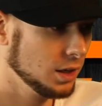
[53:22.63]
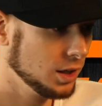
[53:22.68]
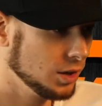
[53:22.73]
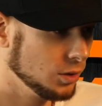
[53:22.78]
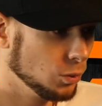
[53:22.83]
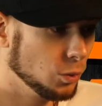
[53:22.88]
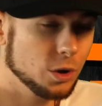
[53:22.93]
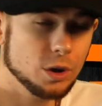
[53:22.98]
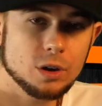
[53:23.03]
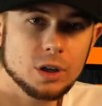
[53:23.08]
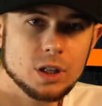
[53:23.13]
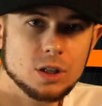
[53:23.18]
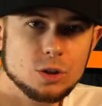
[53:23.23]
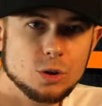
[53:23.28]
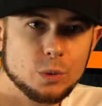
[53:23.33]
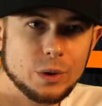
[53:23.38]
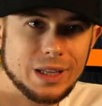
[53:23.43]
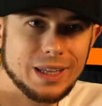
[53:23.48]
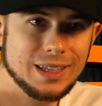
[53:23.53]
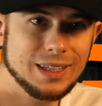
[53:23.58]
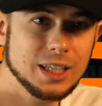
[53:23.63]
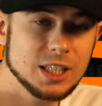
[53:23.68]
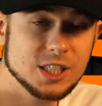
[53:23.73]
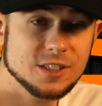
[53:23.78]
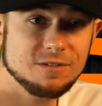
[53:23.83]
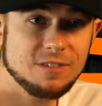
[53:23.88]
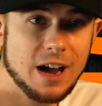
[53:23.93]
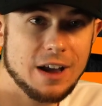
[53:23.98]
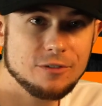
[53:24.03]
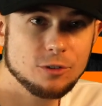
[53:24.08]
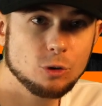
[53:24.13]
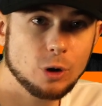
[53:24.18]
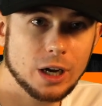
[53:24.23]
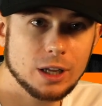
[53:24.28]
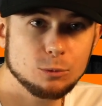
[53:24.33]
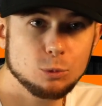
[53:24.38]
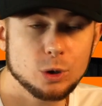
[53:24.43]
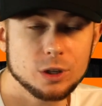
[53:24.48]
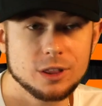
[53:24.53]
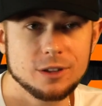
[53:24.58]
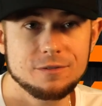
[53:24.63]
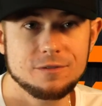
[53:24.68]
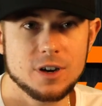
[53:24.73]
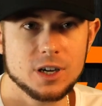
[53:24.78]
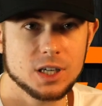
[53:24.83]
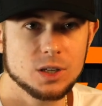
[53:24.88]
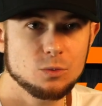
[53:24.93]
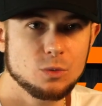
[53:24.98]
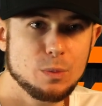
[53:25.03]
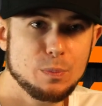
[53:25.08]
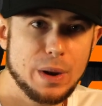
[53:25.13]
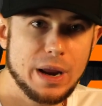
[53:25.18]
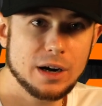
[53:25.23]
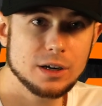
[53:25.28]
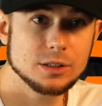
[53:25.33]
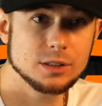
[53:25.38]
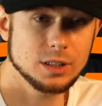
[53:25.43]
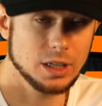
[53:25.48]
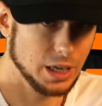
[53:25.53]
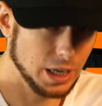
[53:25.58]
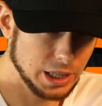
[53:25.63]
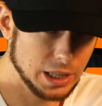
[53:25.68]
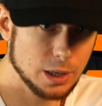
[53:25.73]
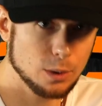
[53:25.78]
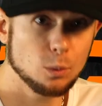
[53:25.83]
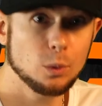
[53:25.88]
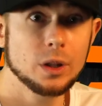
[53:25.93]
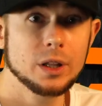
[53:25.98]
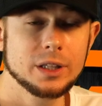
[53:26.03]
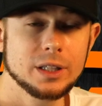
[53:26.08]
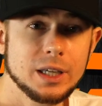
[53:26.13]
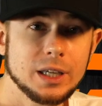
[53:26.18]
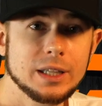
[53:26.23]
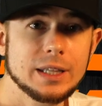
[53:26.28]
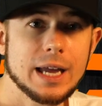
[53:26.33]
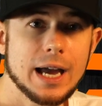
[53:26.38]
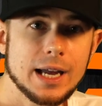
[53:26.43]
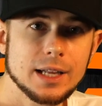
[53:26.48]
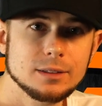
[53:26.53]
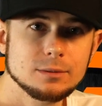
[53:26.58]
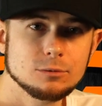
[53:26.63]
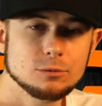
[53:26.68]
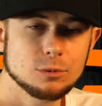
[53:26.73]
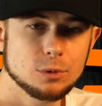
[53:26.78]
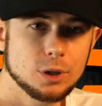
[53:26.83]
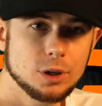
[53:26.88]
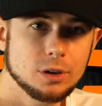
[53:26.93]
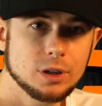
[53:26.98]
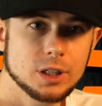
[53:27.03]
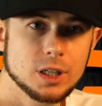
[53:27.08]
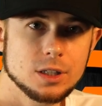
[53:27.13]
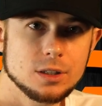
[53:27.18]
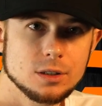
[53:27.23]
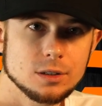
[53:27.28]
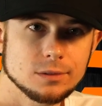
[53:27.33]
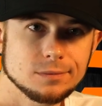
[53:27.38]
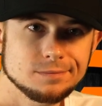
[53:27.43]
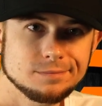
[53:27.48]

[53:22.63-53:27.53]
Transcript: What are you going to do when it needs $5,000 worth of fucking repairs? And it will need that. What are you going to do?